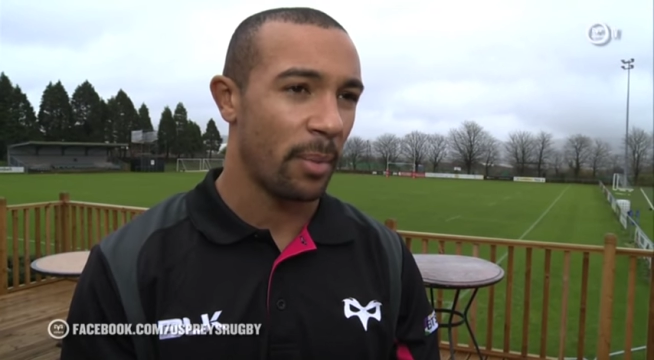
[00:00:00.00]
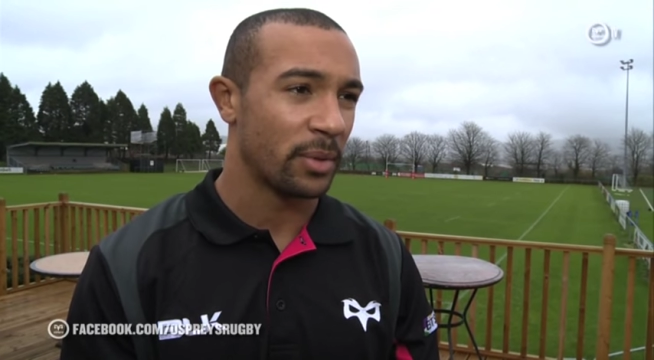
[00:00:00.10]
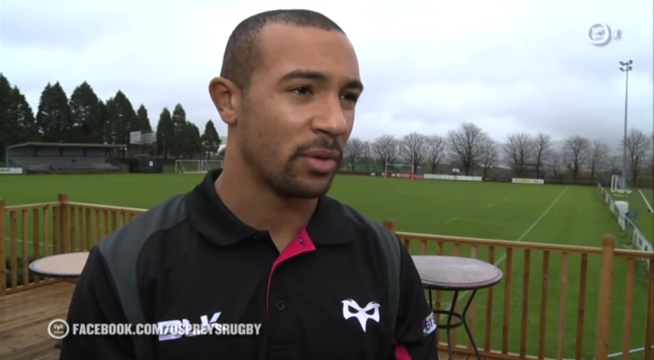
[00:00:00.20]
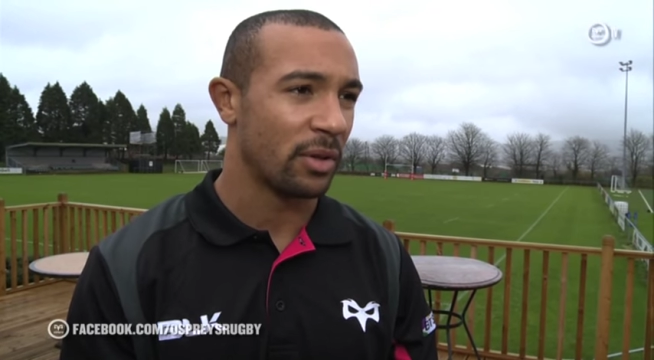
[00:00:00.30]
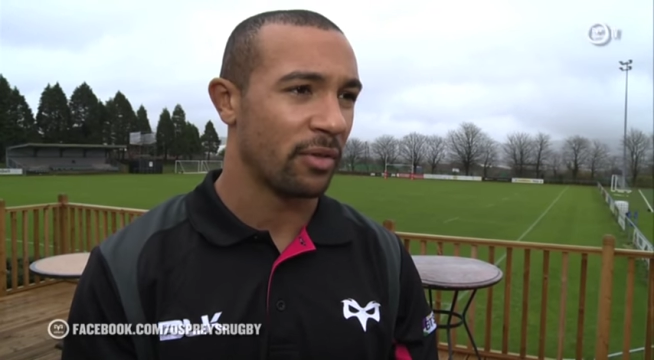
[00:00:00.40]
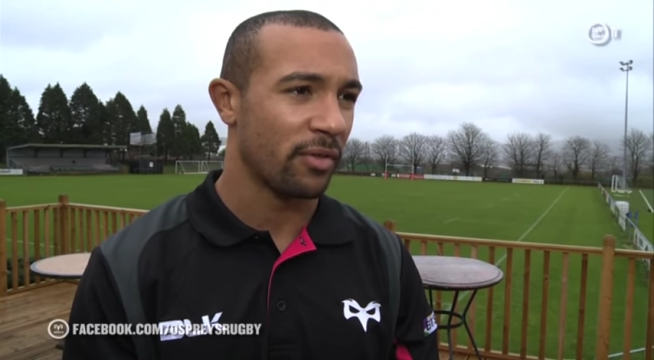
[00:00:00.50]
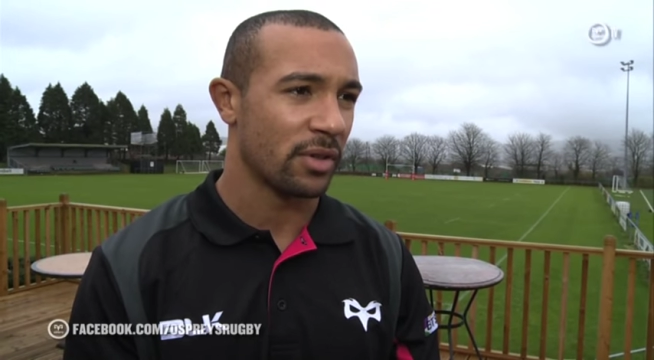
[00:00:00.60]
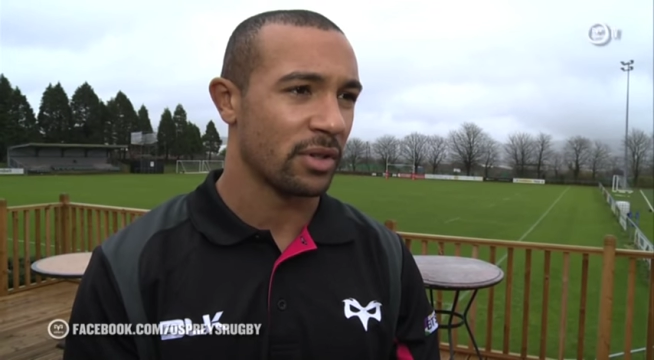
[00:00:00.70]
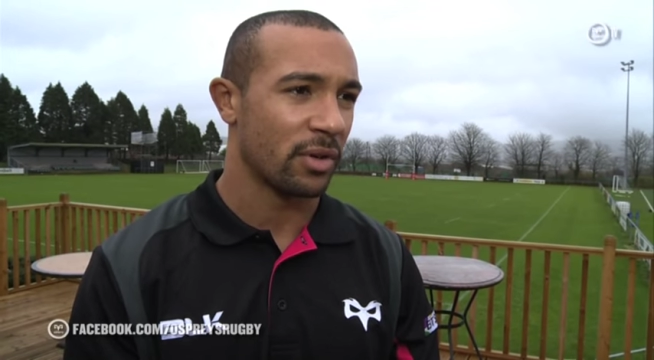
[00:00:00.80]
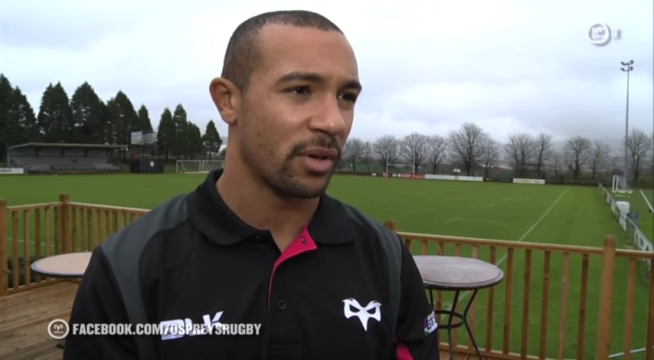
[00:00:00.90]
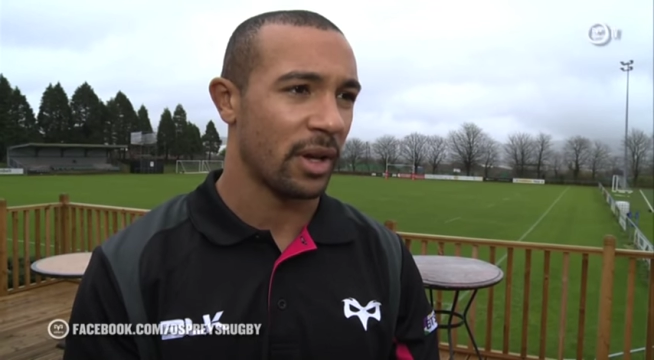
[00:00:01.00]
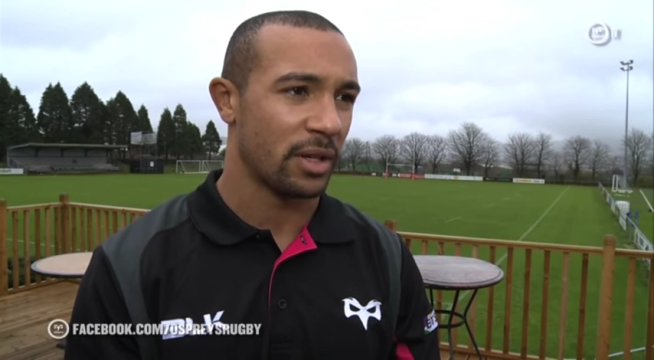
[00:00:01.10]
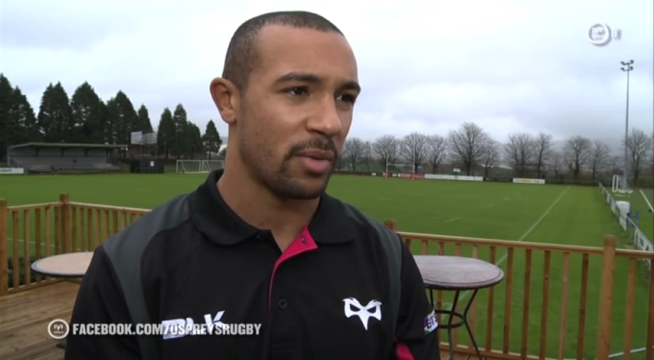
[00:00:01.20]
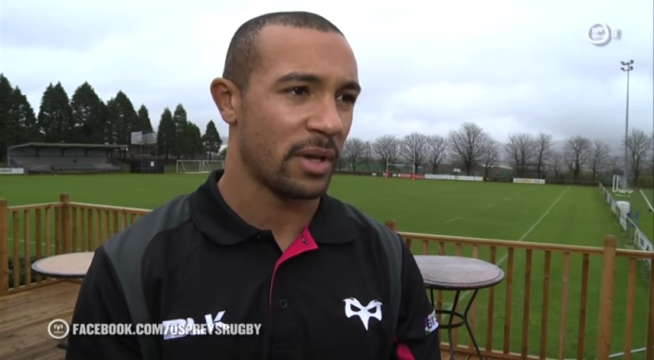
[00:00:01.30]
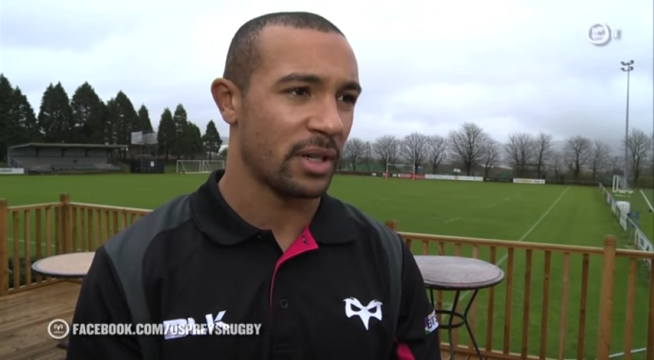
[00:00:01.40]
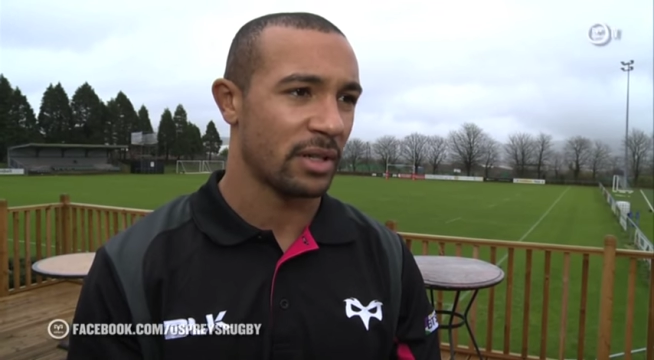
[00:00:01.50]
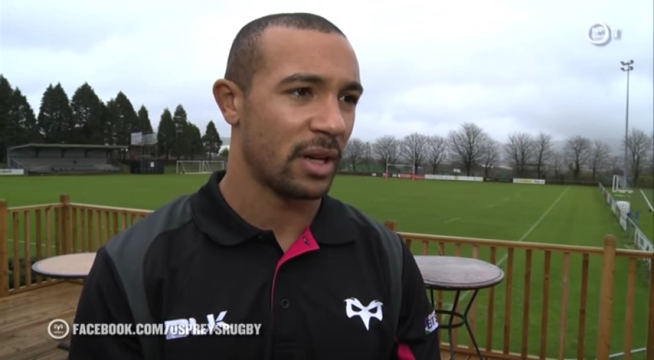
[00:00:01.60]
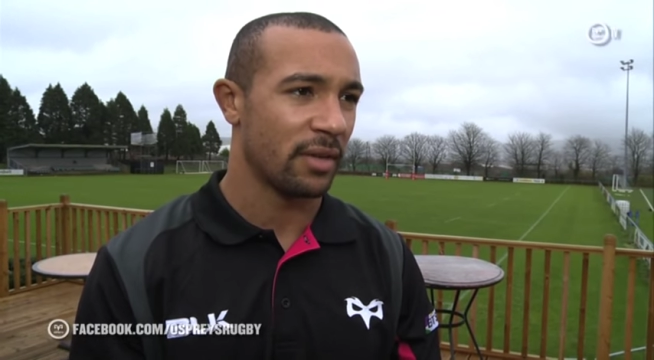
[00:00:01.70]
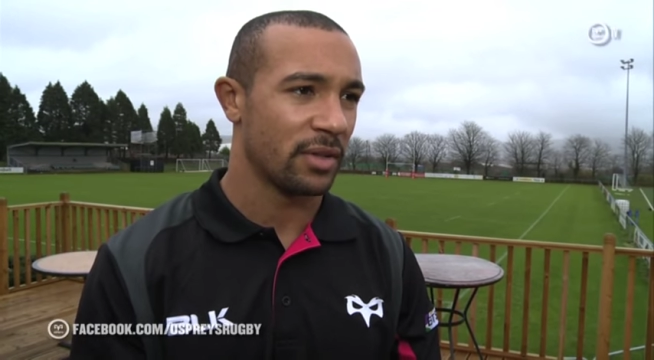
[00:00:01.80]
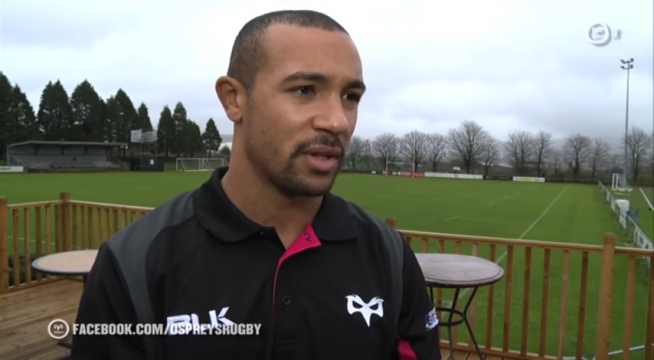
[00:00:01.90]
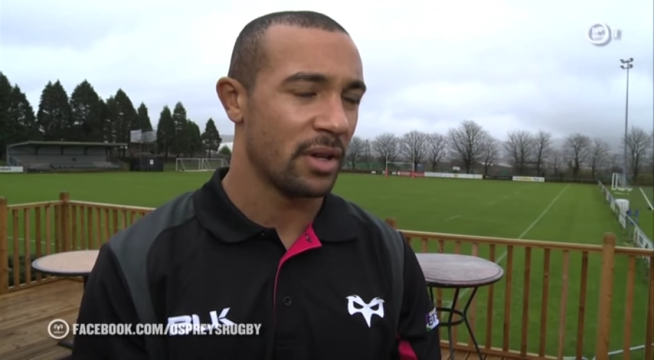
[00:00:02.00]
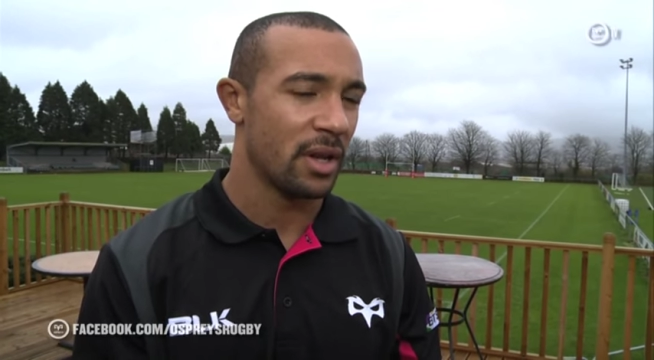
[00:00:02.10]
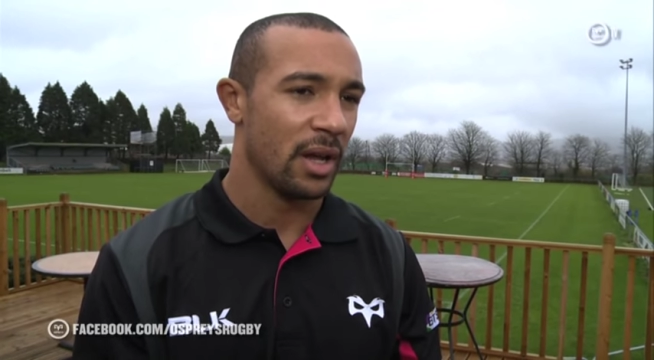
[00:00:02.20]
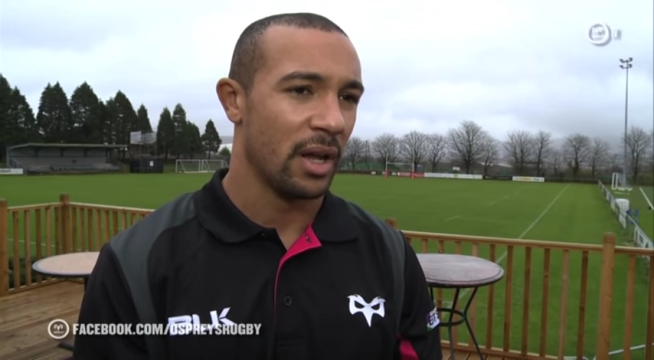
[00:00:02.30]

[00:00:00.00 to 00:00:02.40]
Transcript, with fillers: opportunity for us to express ourselves and